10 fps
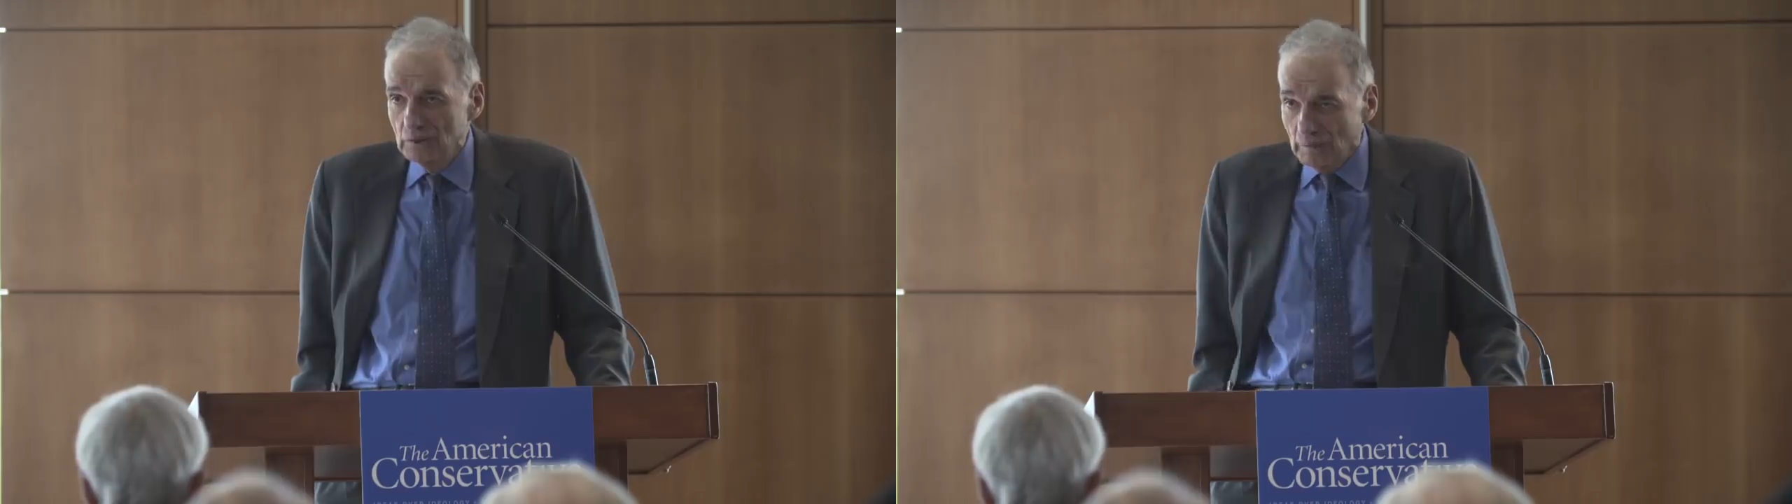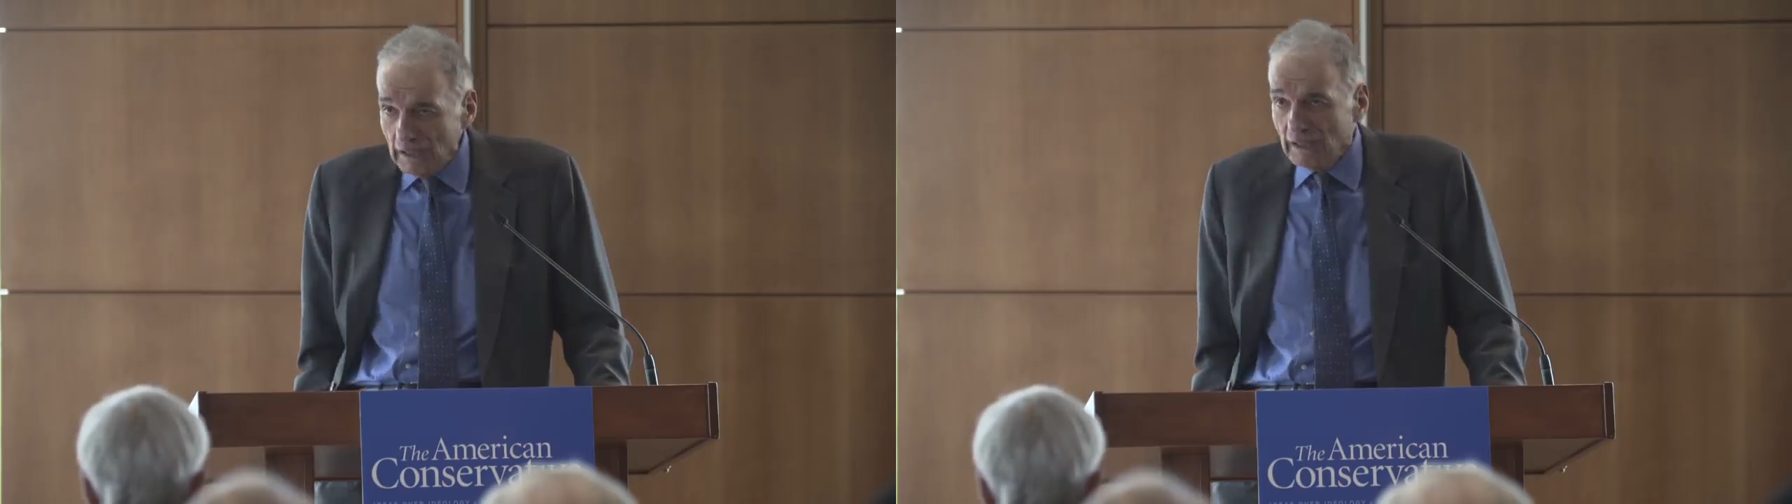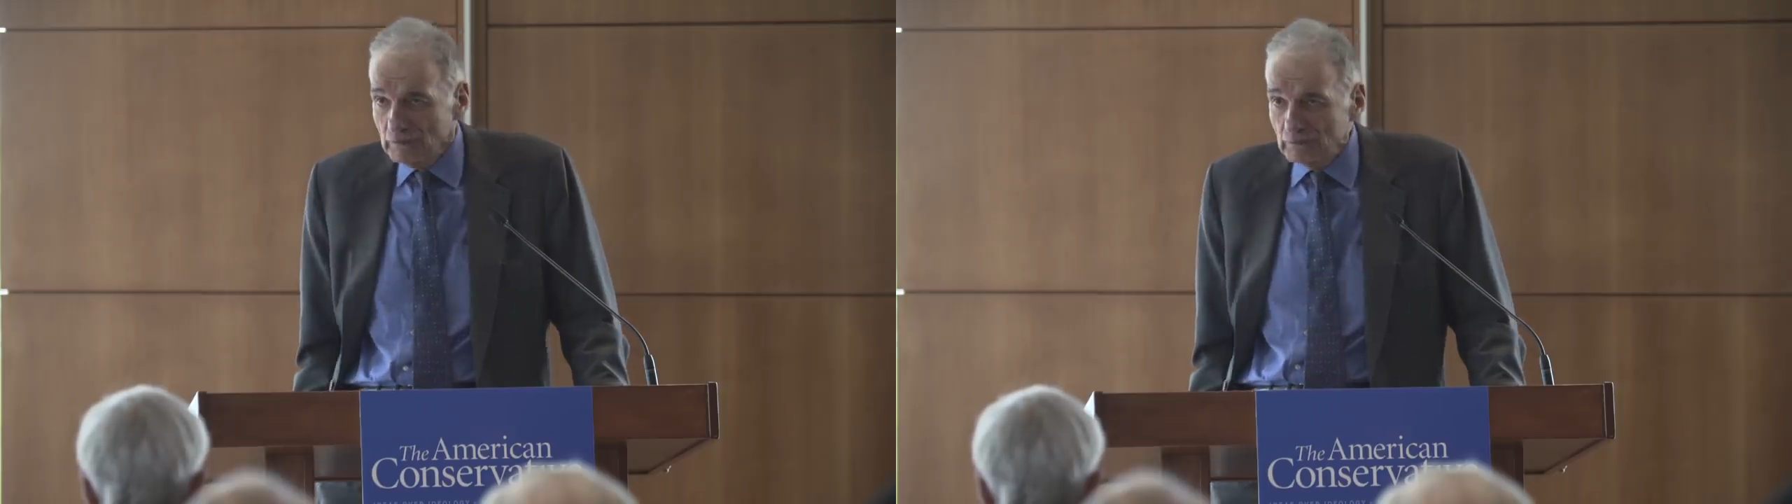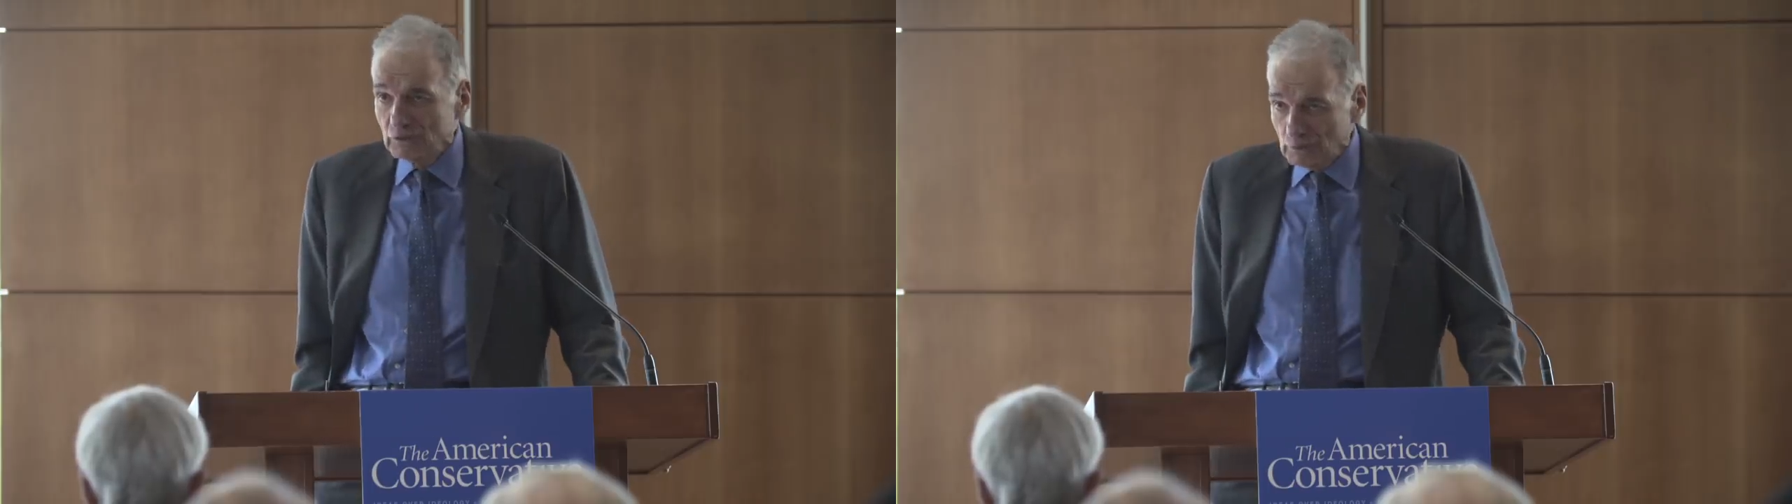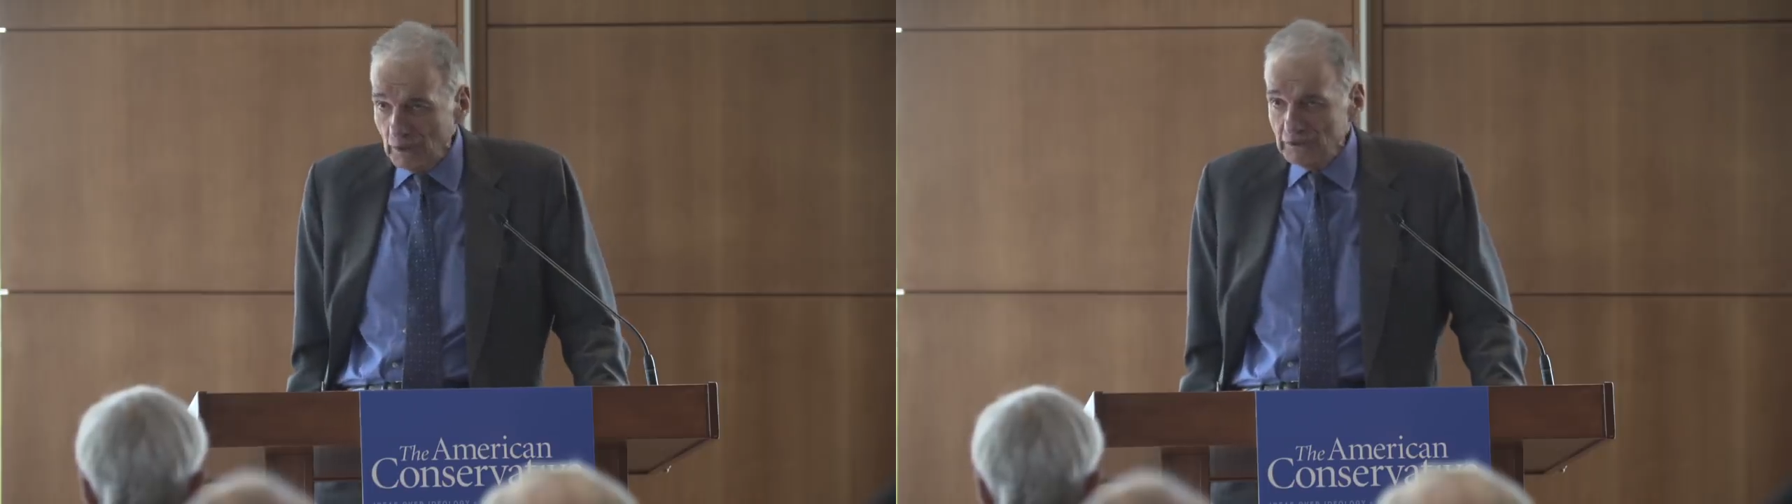But it was a
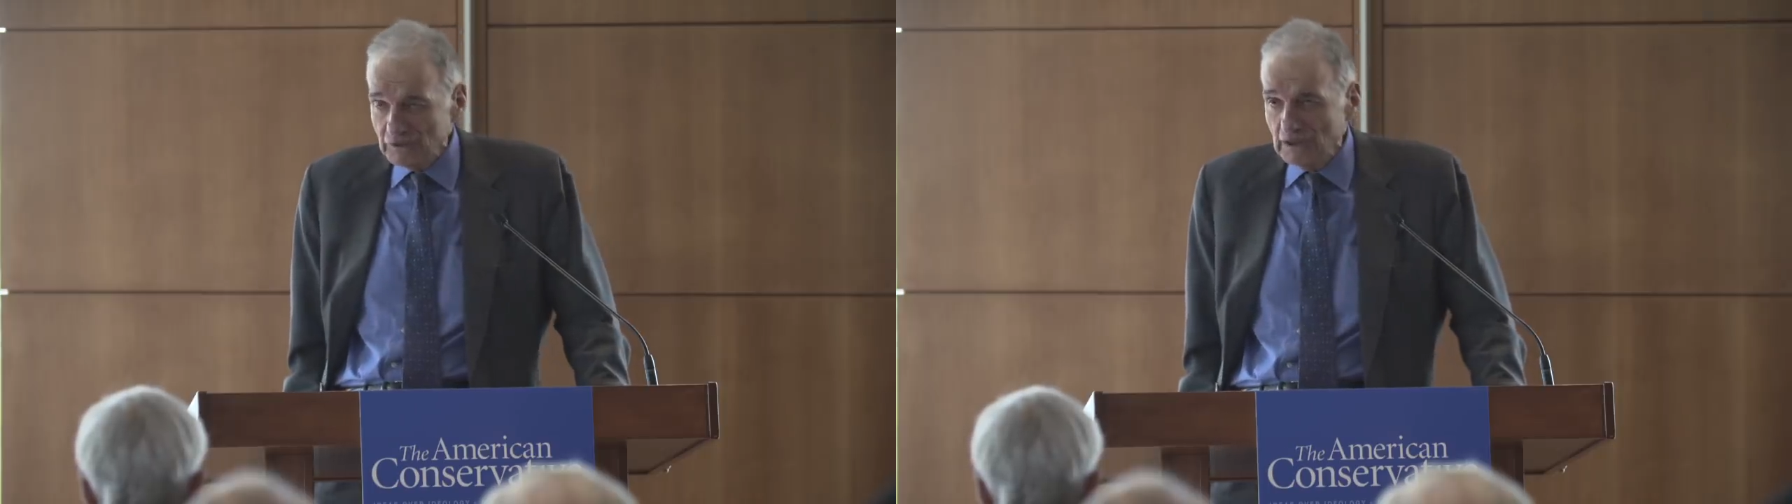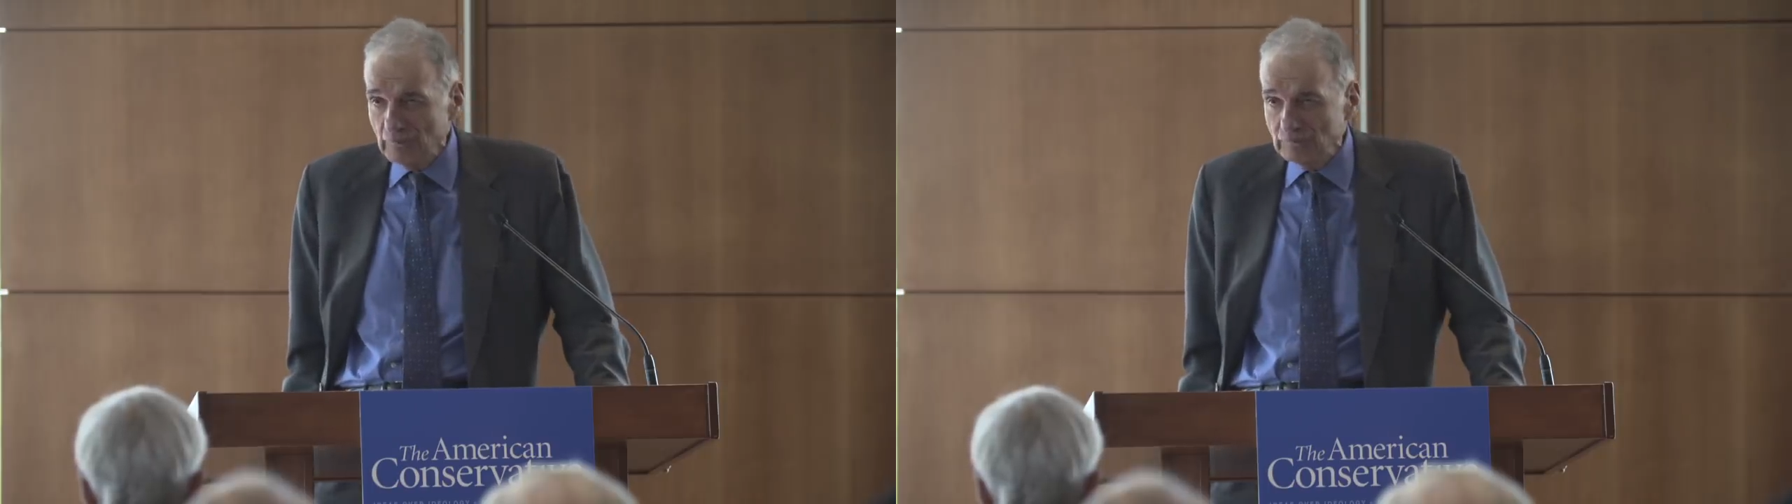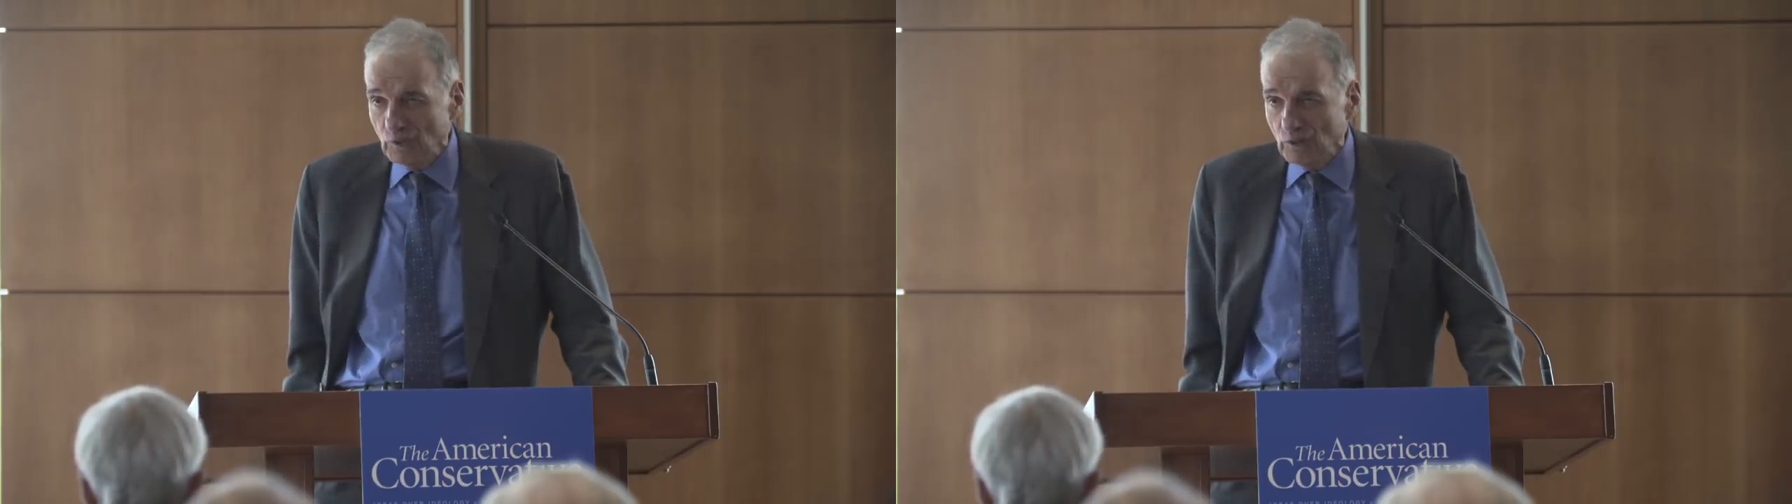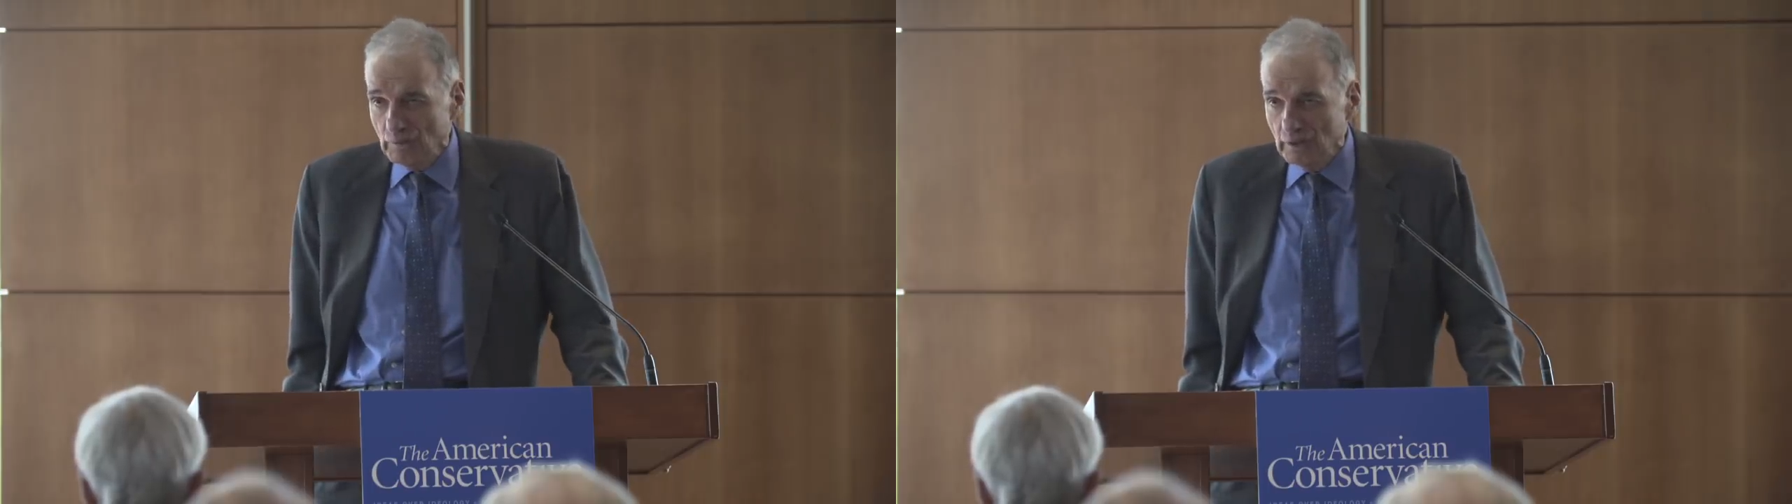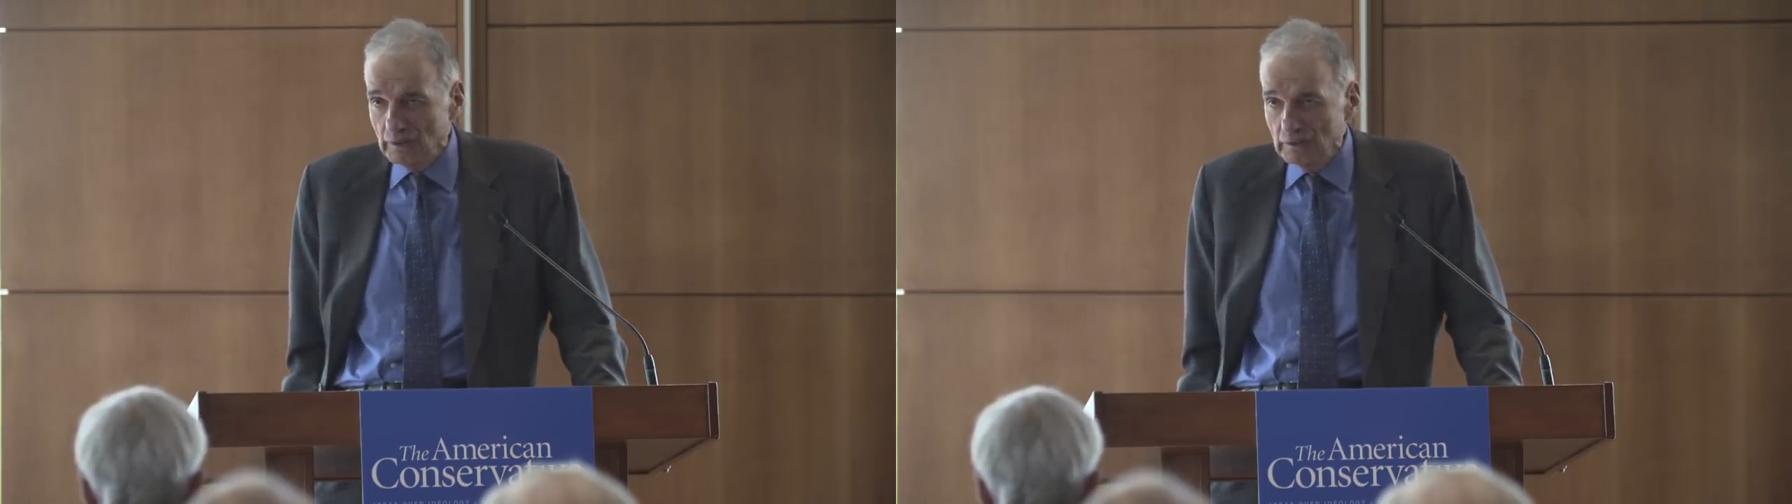great step
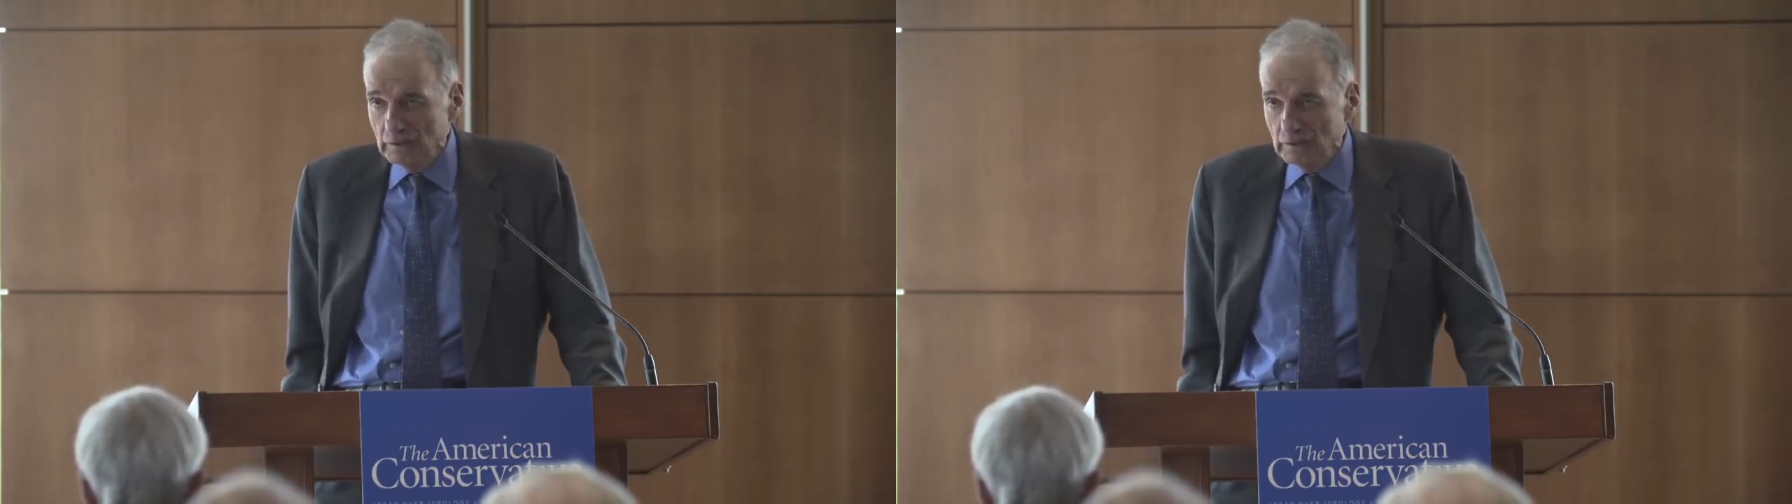forward.